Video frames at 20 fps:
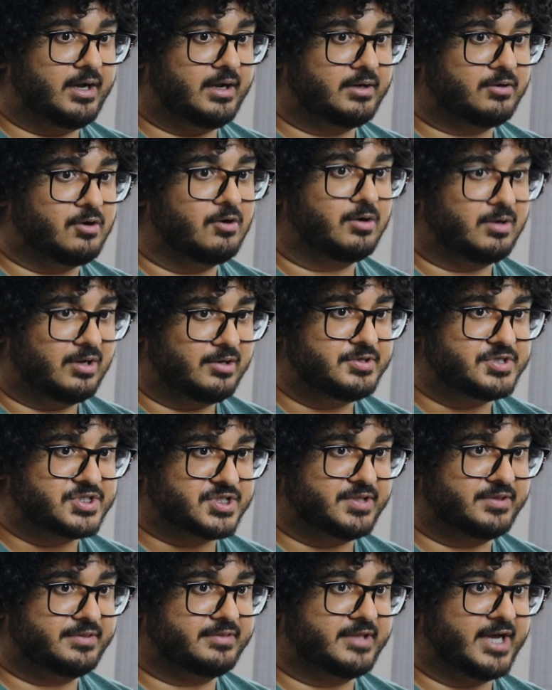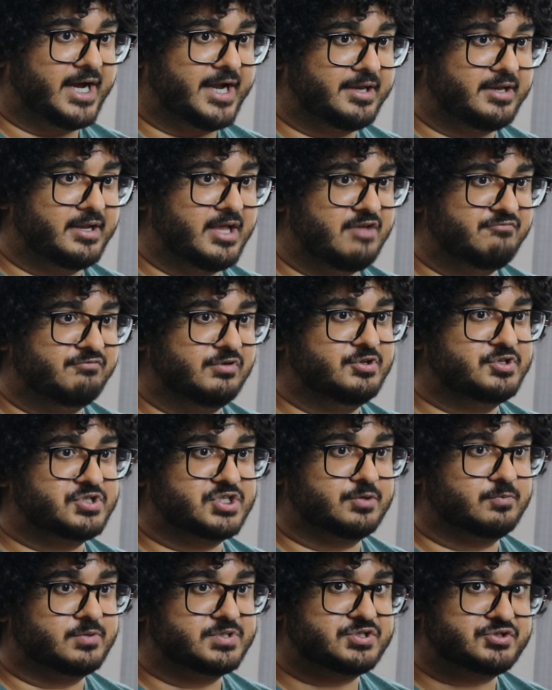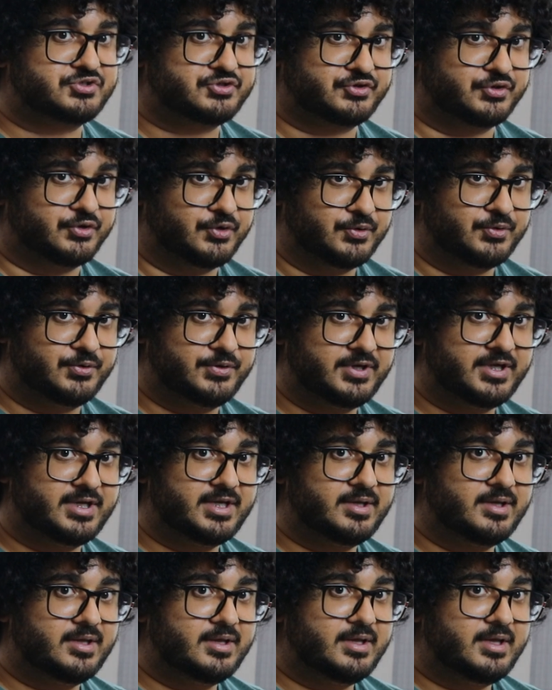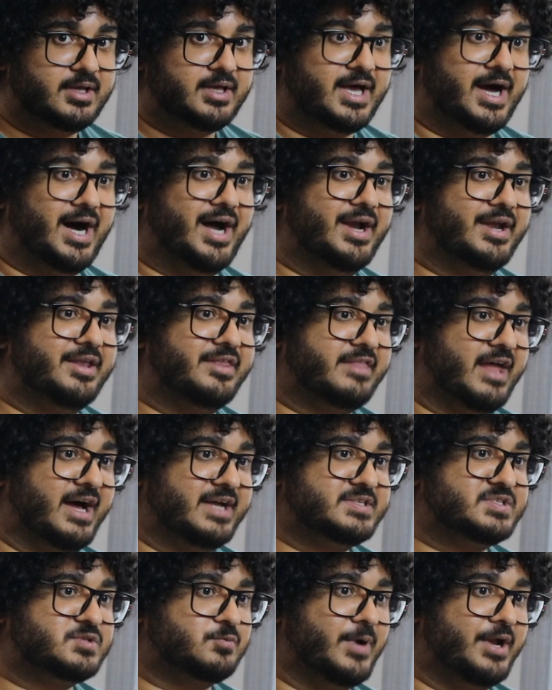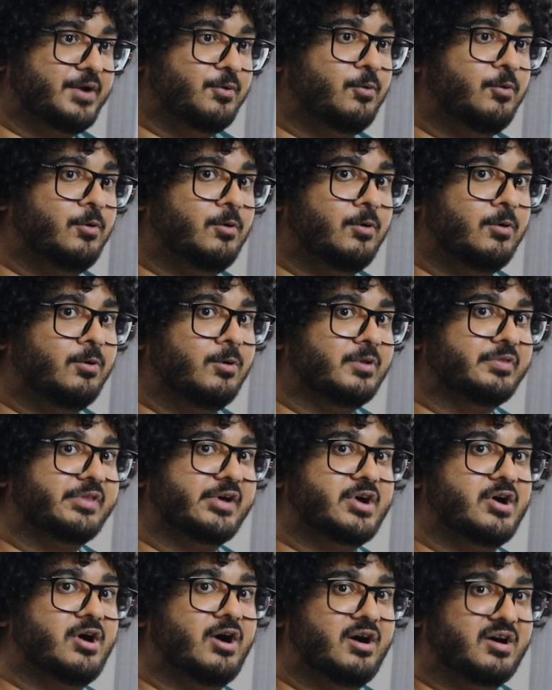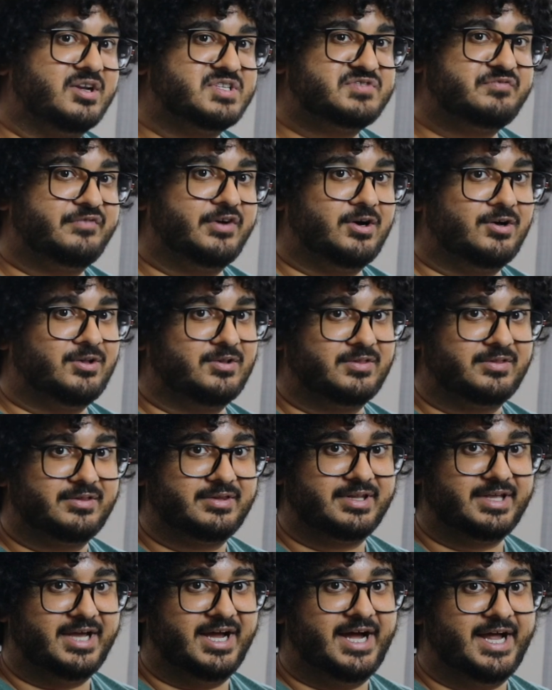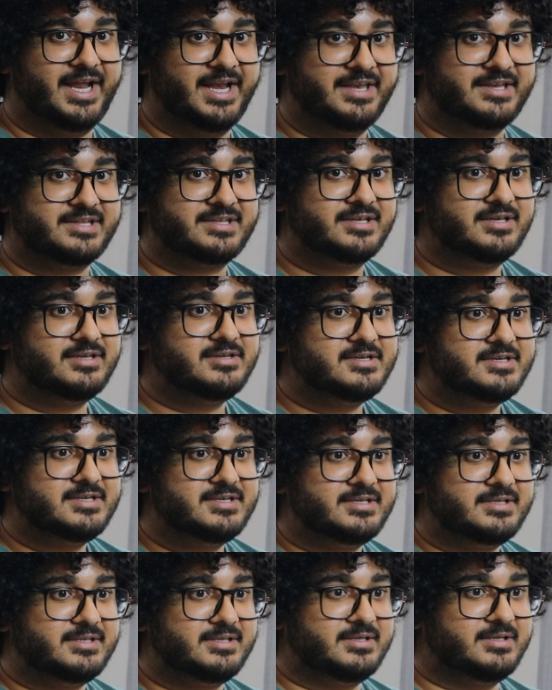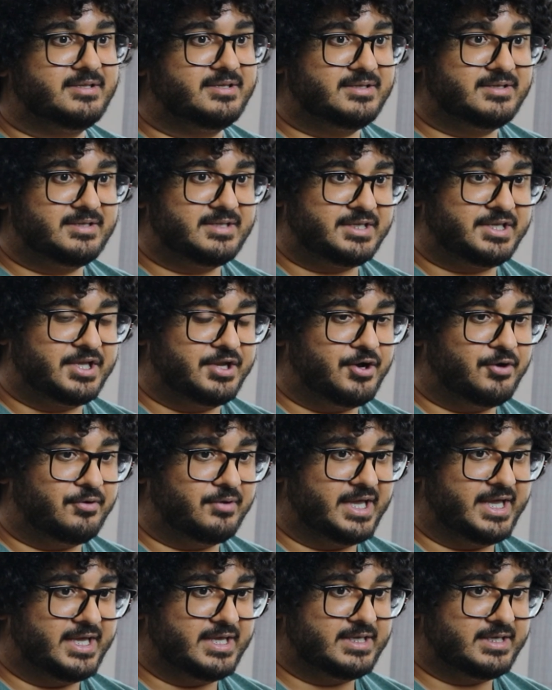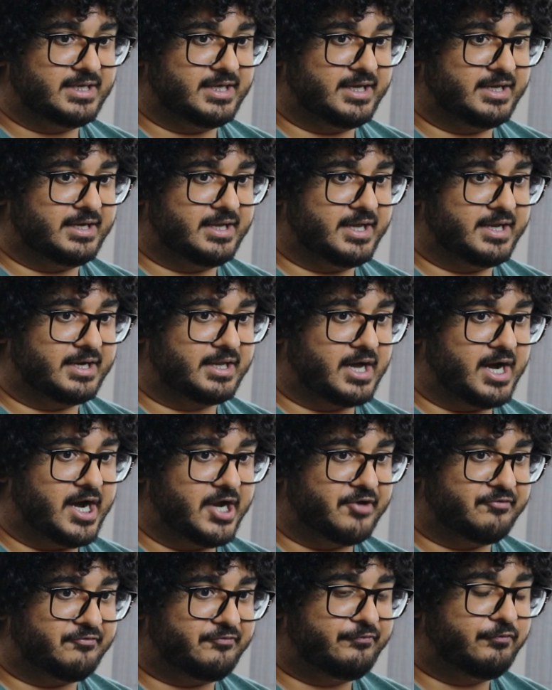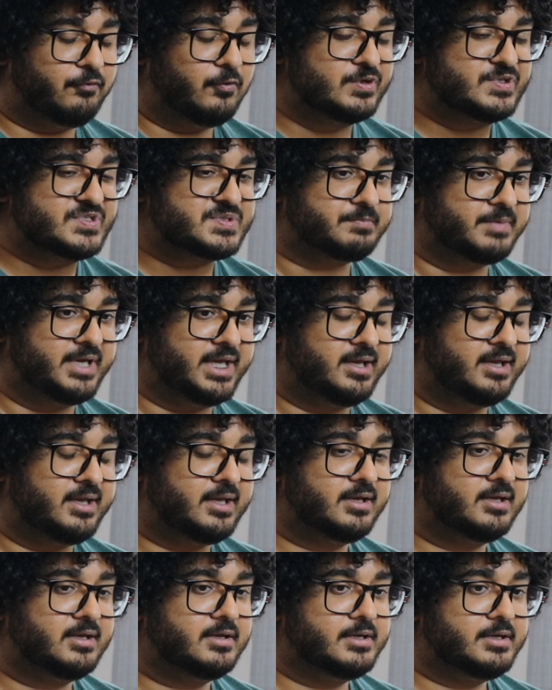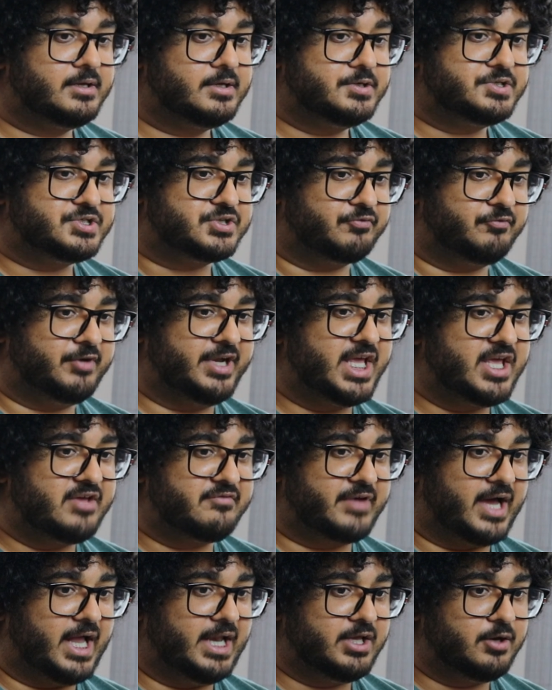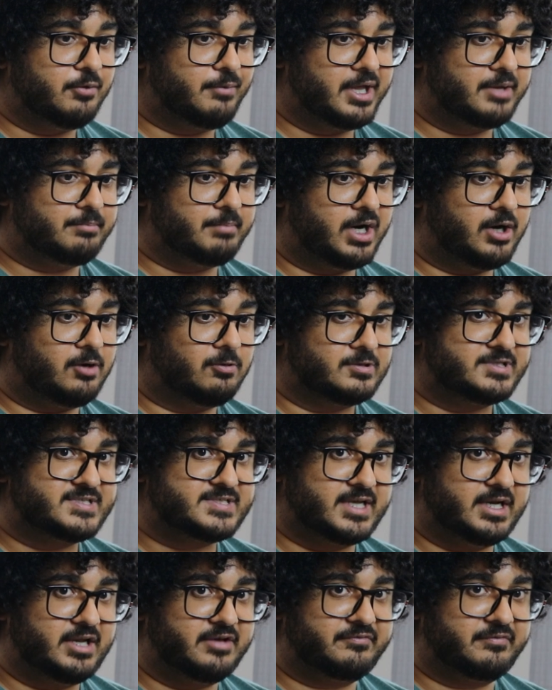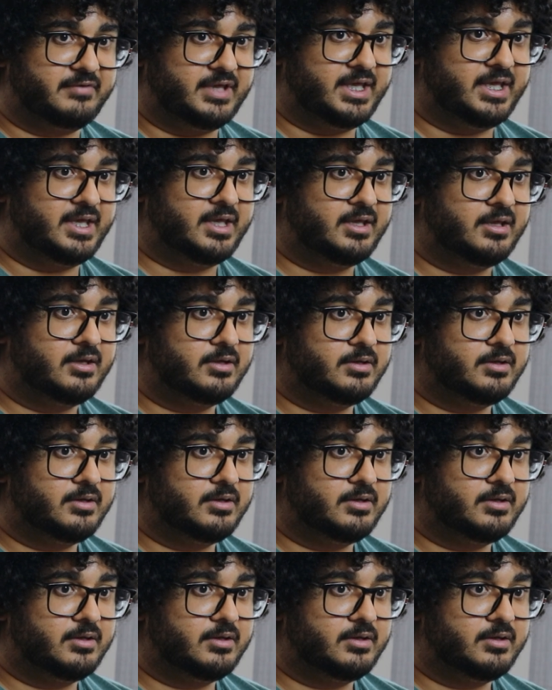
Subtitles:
conclusion that evolution was true. And that's when all the cards fell. And, you know, it kind of forced me to reevaluate my whole Salafi